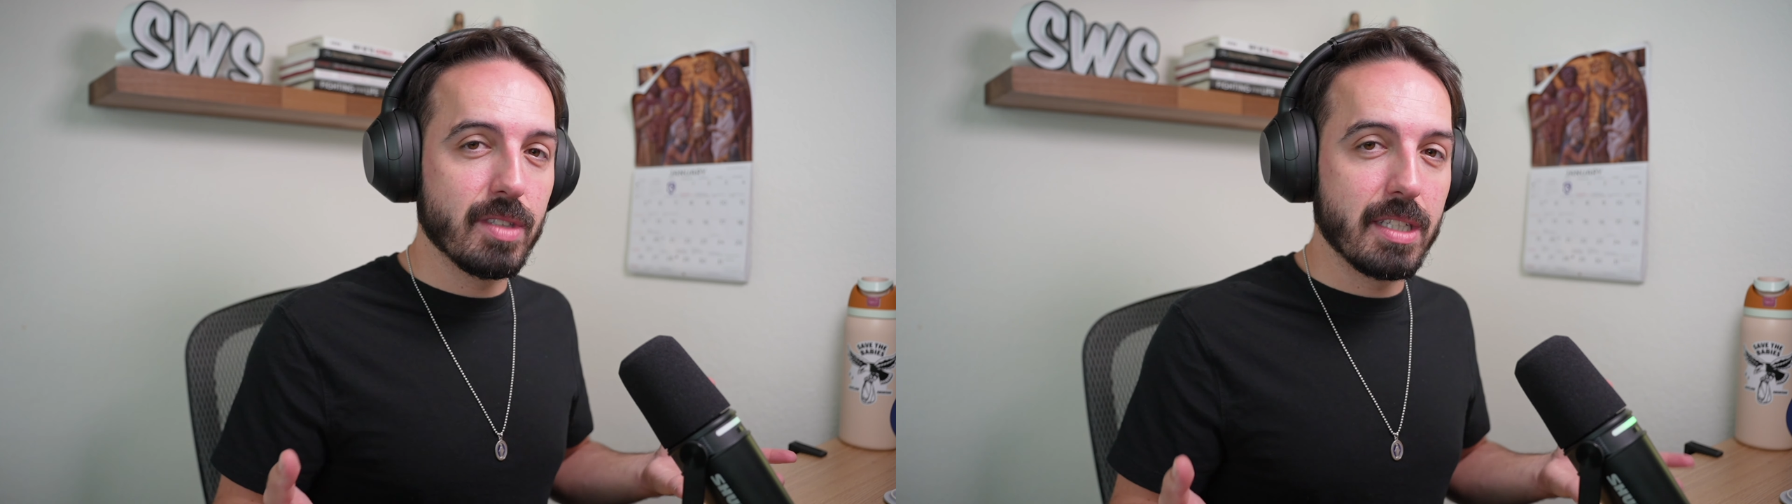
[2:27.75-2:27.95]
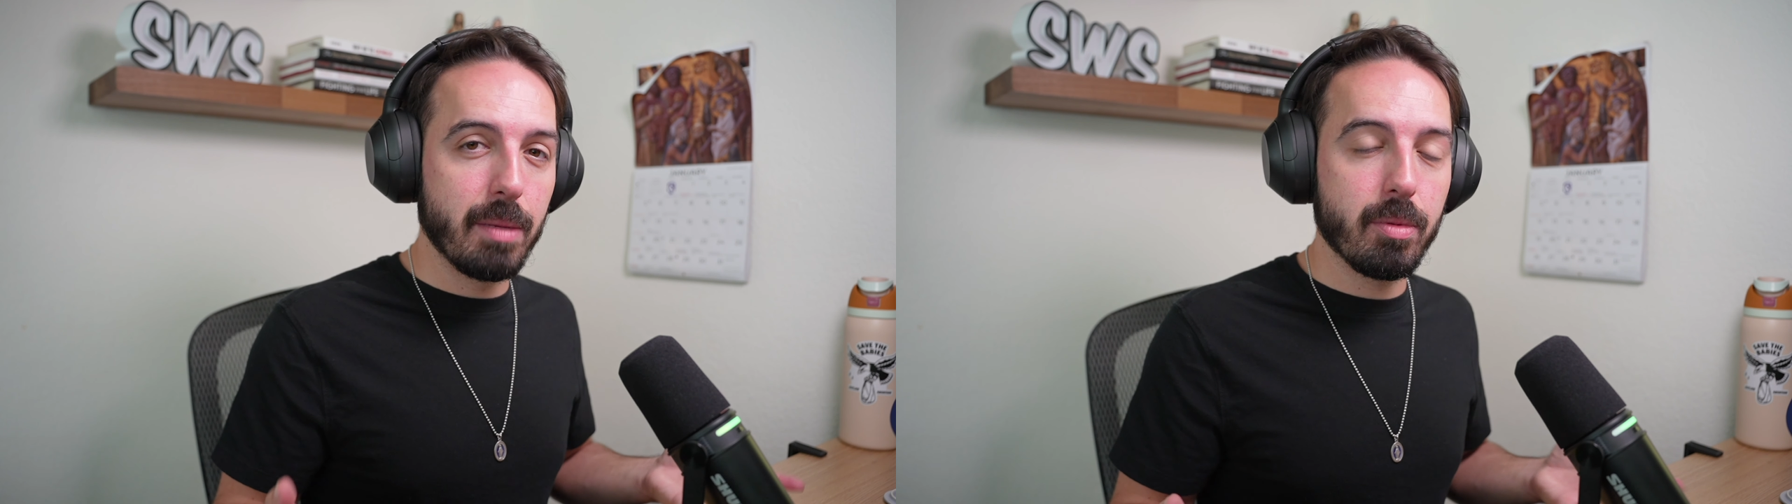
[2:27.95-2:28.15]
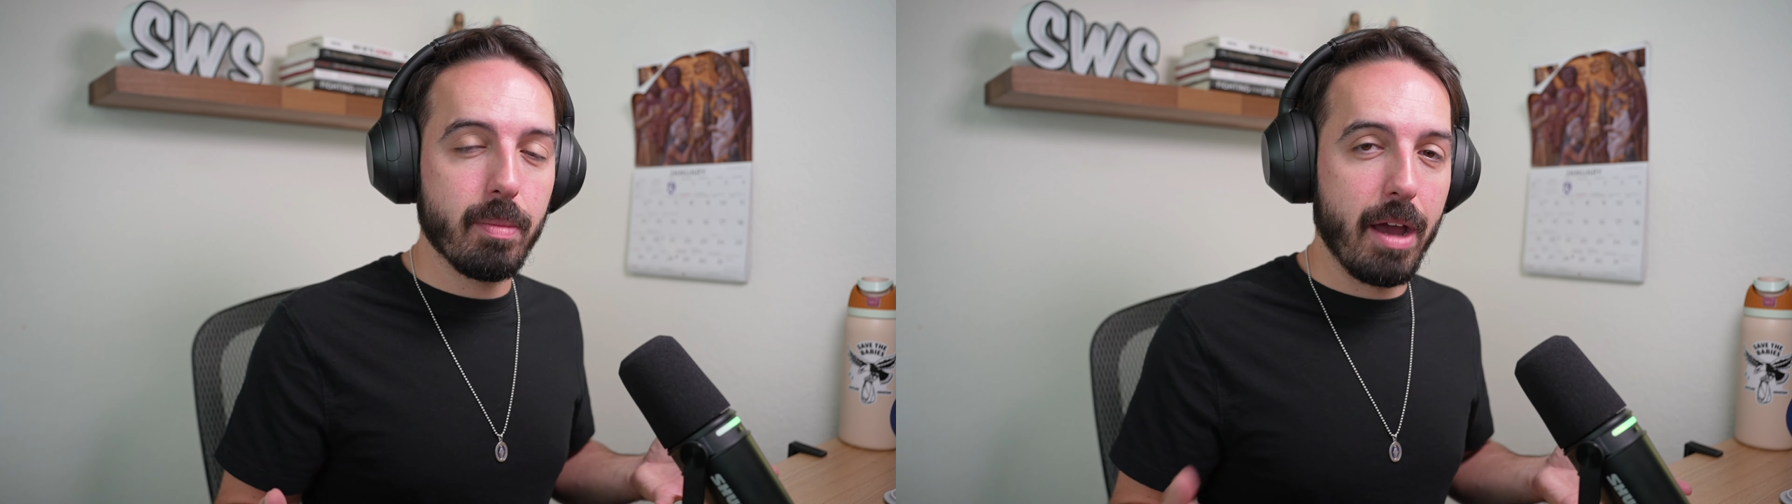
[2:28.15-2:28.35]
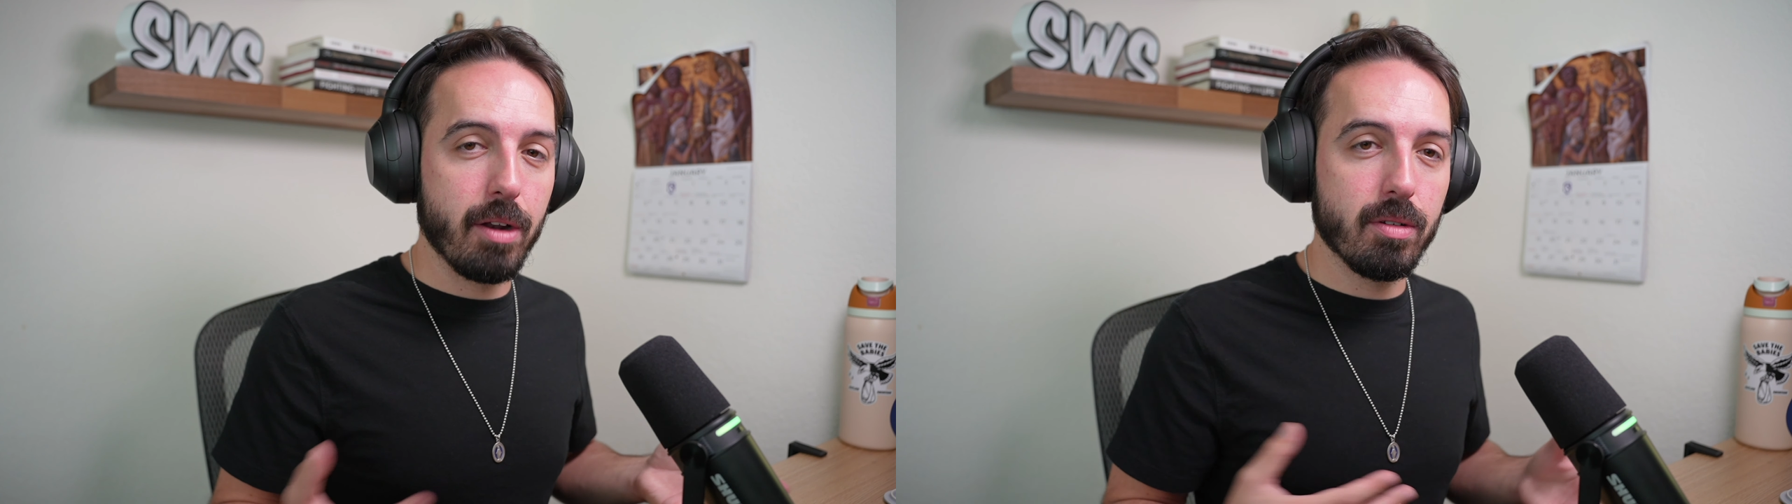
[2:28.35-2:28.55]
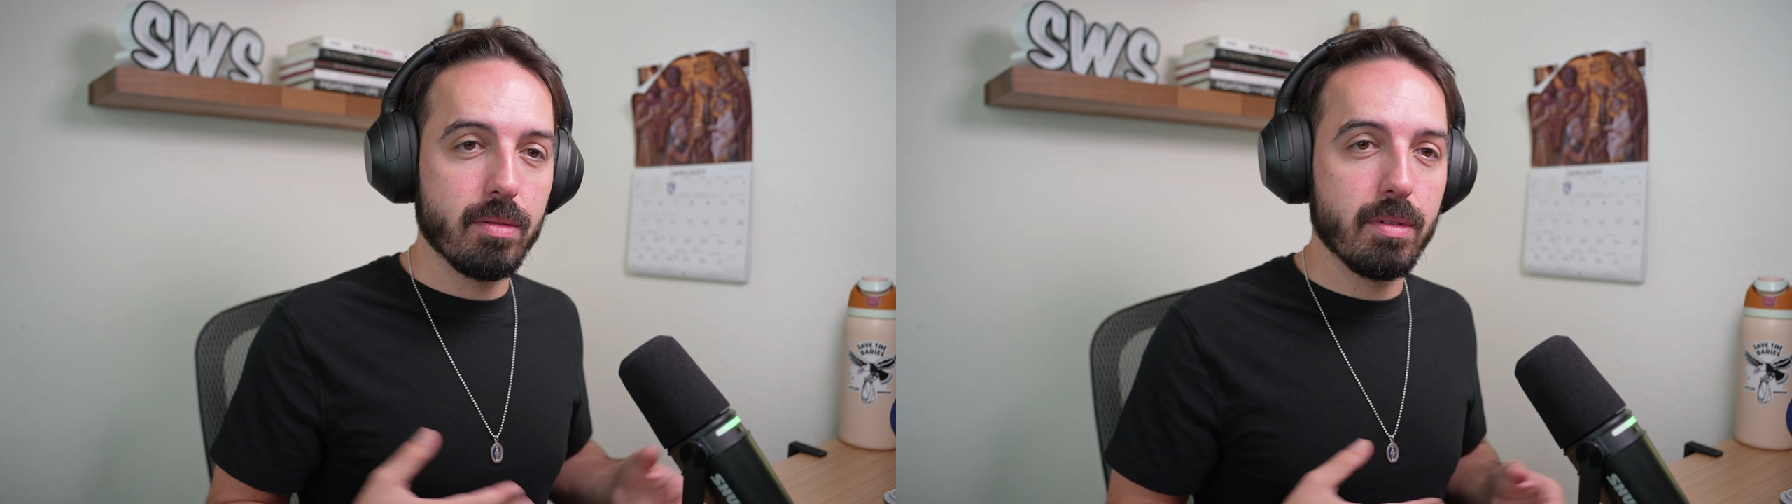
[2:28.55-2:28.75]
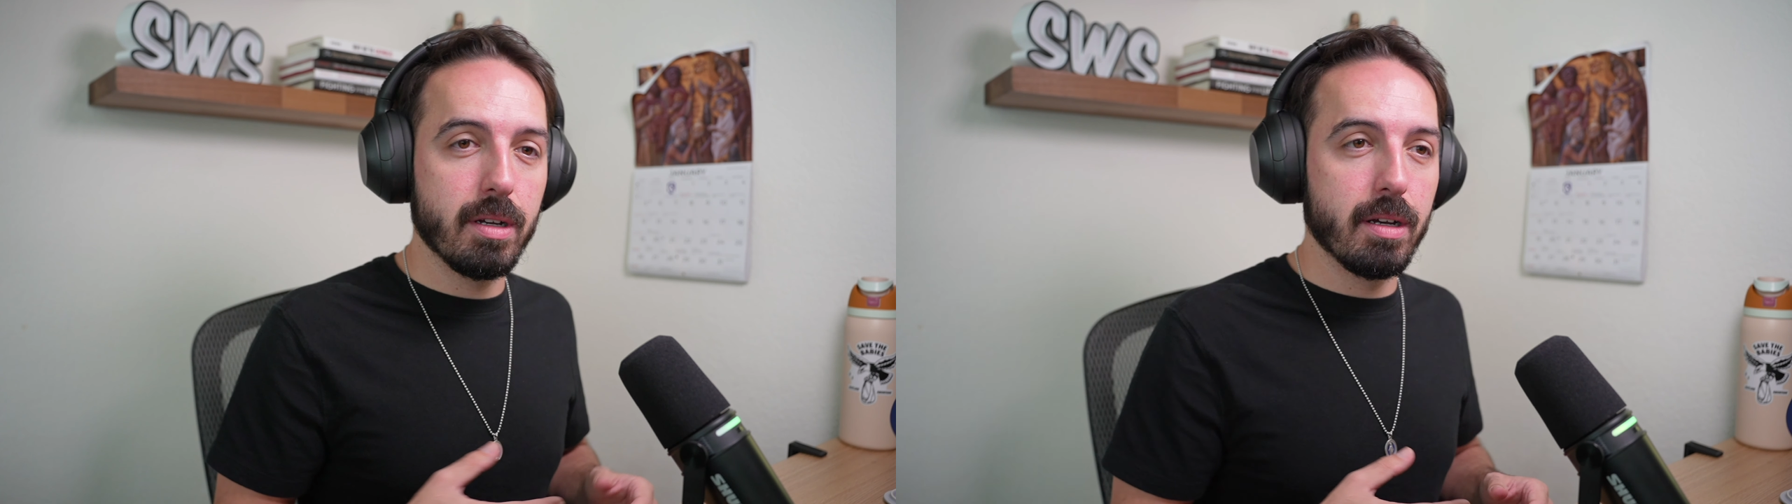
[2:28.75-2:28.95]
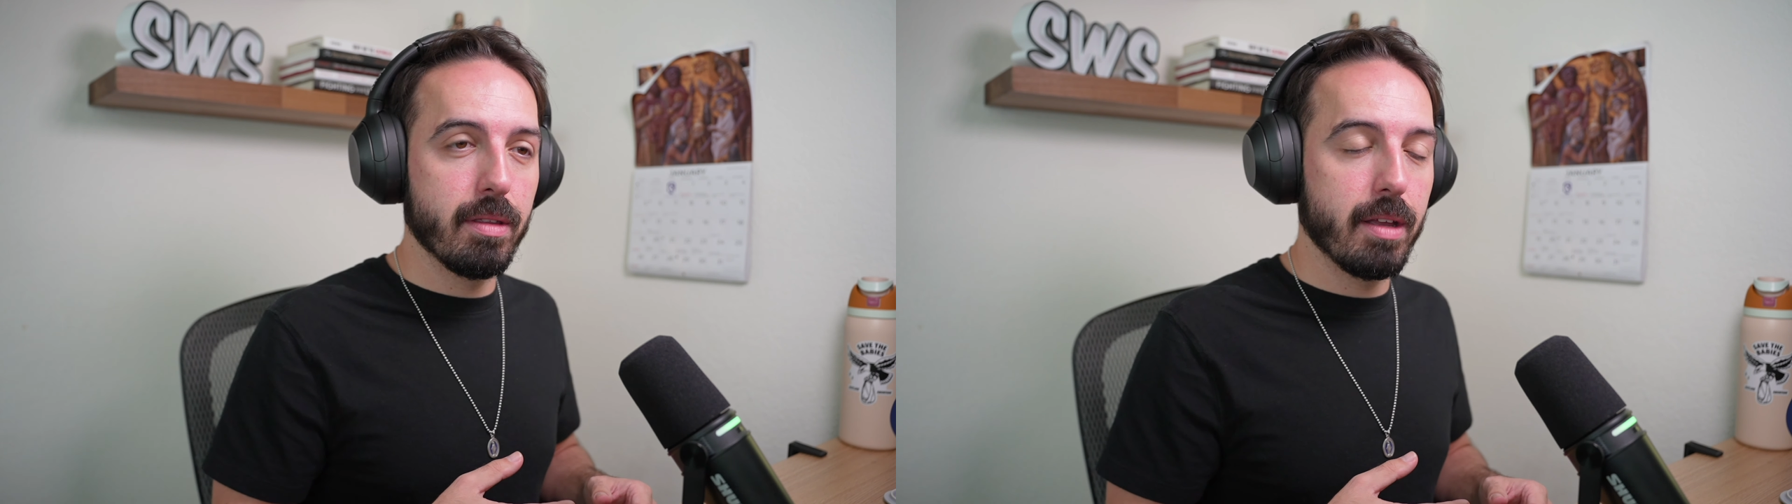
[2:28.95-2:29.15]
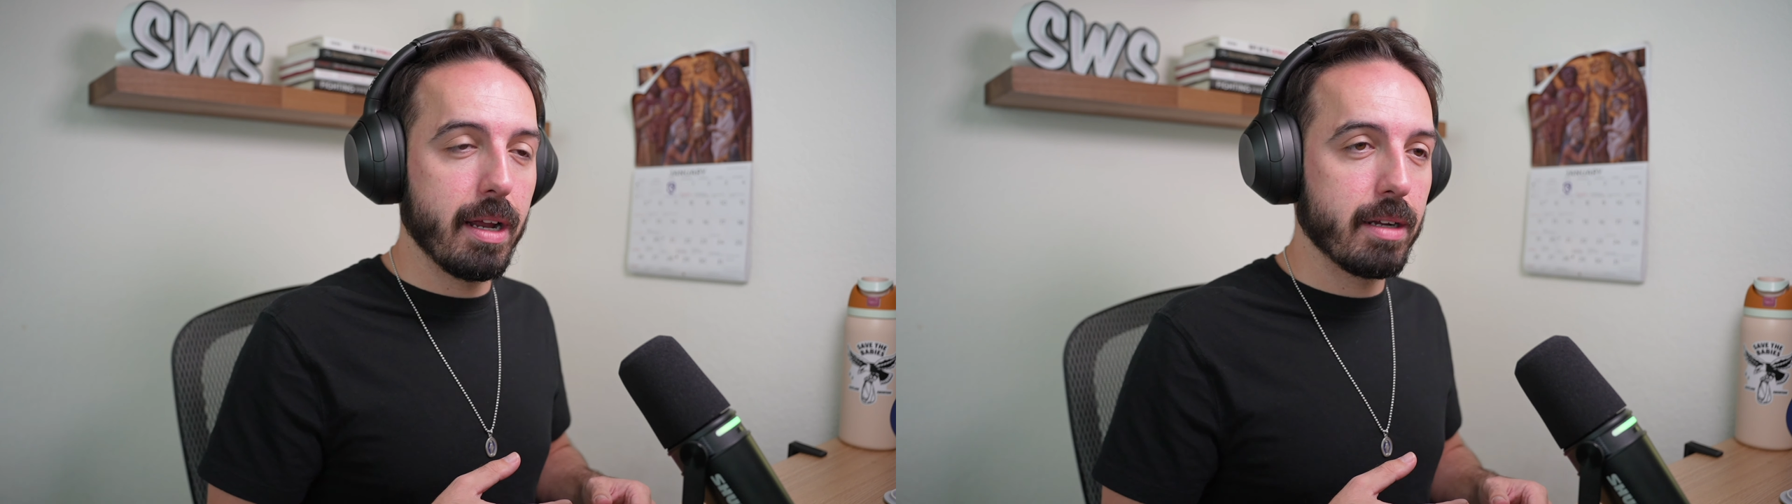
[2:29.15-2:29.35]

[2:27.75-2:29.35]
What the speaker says: deep manner than